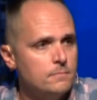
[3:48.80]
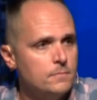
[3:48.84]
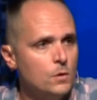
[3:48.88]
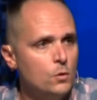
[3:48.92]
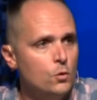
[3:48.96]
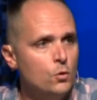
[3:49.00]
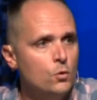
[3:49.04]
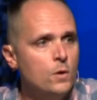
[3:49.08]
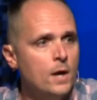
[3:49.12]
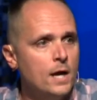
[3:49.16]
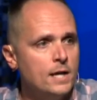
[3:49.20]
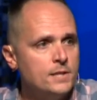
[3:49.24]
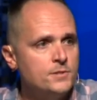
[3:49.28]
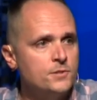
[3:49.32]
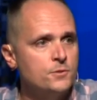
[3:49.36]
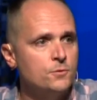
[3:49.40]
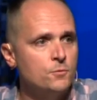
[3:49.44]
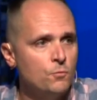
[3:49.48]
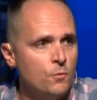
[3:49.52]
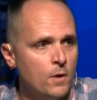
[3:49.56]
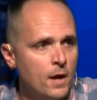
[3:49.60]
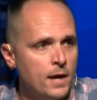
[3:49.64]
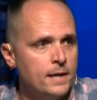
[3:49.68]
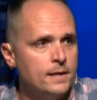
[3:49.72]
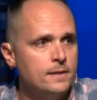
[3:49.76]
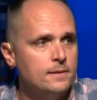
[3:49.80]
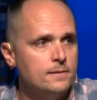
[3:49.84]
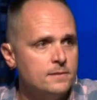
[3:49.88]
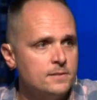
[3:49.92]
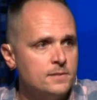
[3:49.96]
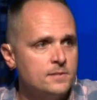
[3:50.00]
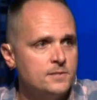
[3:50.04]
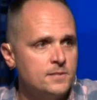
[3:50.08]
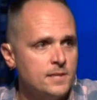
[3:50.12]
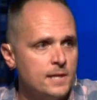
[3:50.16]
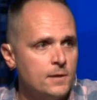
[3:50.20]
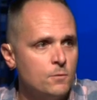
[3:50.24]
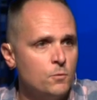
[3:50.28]
Who has the right to
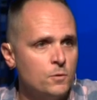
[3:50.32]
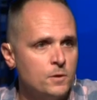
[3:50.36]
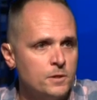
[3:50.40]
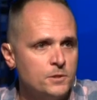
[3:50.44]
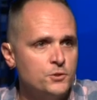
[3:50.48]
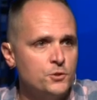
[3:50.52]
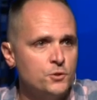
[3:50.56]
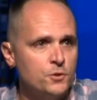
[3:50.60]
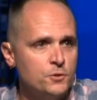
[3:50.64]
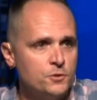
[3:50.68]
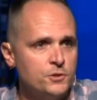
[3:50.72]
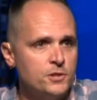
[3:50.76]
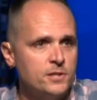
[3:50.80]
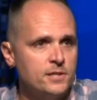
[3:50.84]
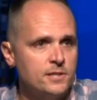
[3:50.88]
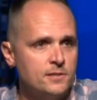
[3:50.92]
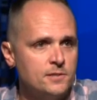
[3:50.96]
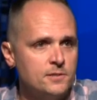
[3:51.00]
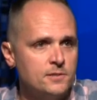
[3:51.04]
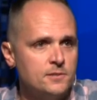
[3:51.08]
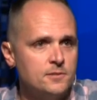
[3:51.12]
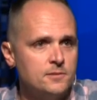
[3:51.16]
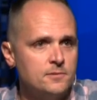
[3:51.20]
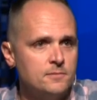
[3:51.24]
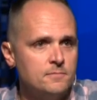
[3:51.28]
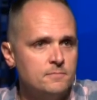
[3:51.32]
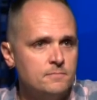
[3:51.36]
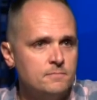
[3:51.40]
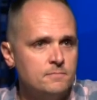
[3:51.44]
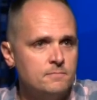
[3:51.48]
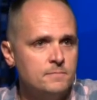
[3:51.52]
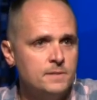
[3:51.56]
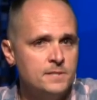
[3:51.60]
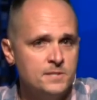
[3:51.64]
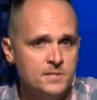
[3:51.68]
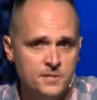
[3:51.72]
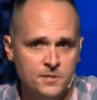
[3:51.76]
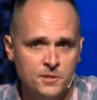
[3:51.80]
say what a church is?
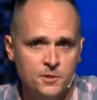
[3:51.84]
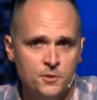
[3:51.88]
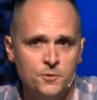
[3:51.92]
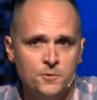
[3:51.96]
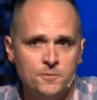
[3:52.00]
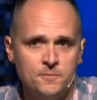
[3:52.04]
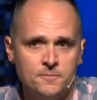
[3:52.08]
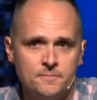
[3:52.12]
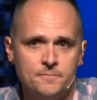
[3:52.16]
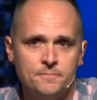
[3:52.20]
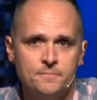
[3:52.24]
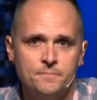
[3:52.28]
Is it you?